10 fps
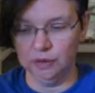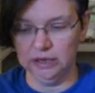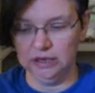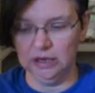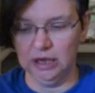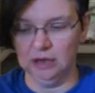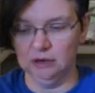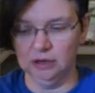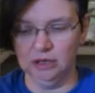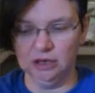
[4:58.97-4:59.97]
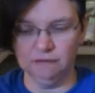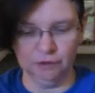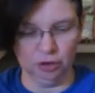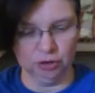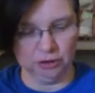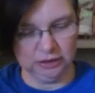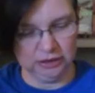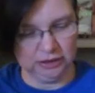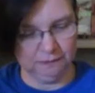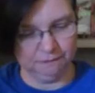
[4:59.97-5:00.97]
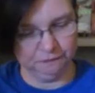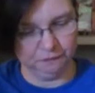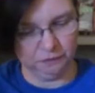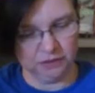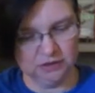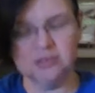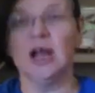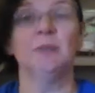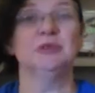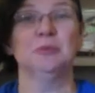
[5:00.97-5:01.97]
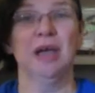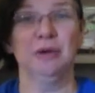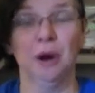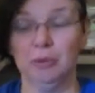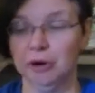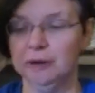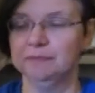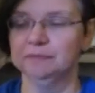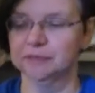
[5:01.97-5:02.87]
he had inadvertently stops a bank robbery.